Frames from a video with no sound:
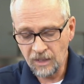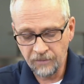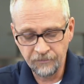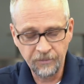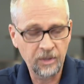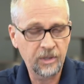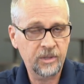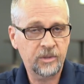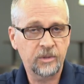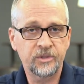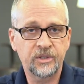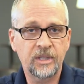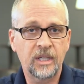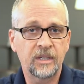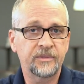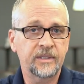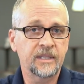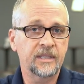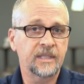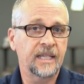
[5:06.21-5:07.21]
Vertical
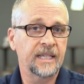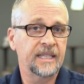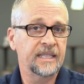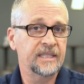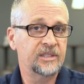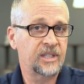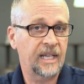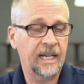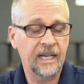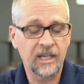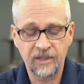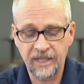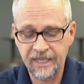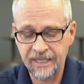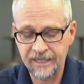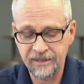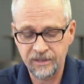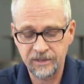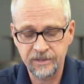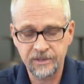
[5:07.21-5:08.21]
self-contains, air
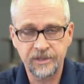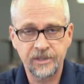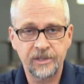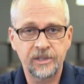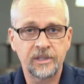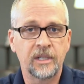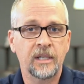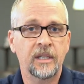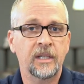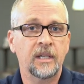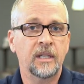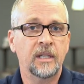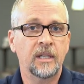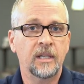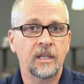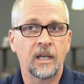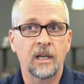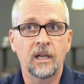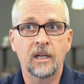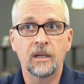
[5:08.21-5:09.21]
handlers,
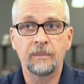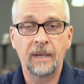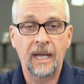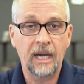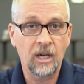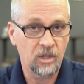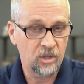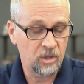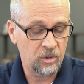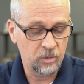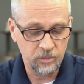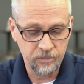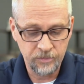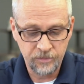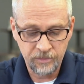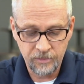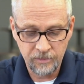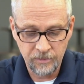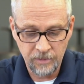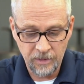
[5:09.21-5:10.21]
um, air-cooled
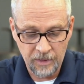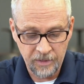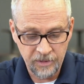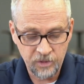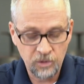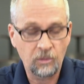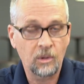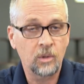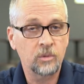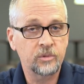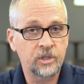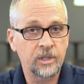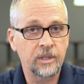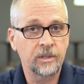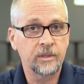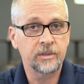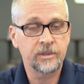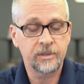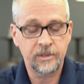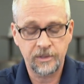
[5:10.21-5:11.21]
uh, scroll
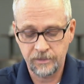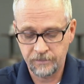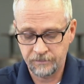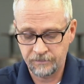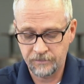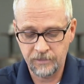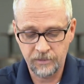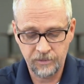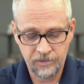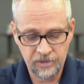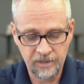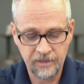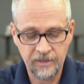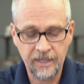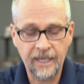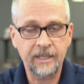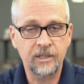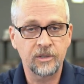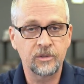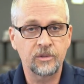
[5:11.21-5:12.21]
chillers. see
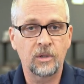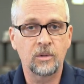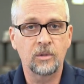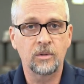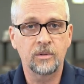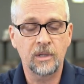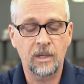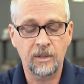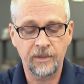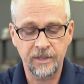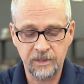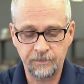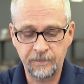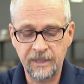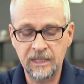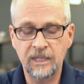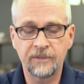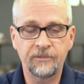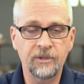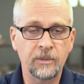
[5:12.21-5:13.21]
that controller and all this
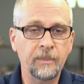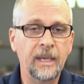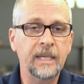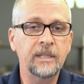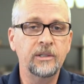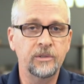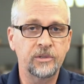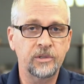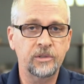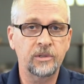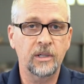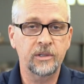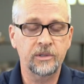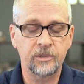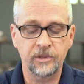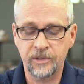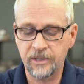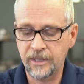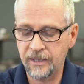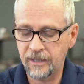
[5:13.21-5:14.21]
be different menu
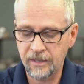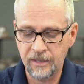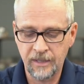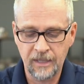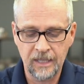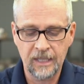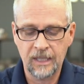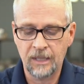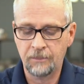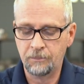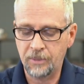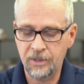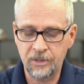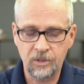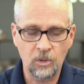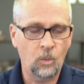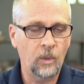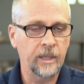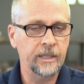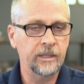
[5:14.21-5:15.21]
structures in it, but
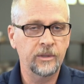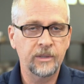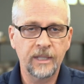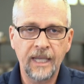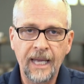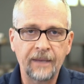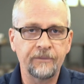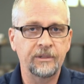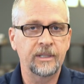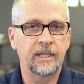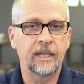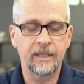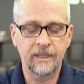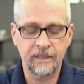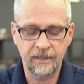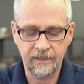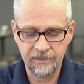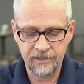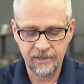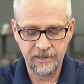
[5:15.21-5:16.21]
the way you navigate
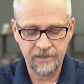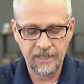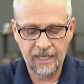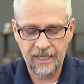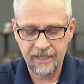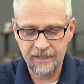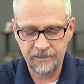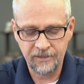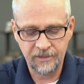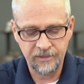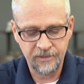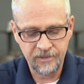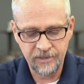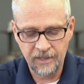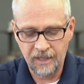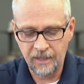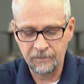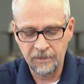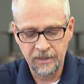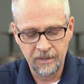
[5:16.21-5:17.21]
it is exactly the
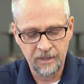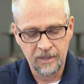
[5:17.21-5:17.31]
same.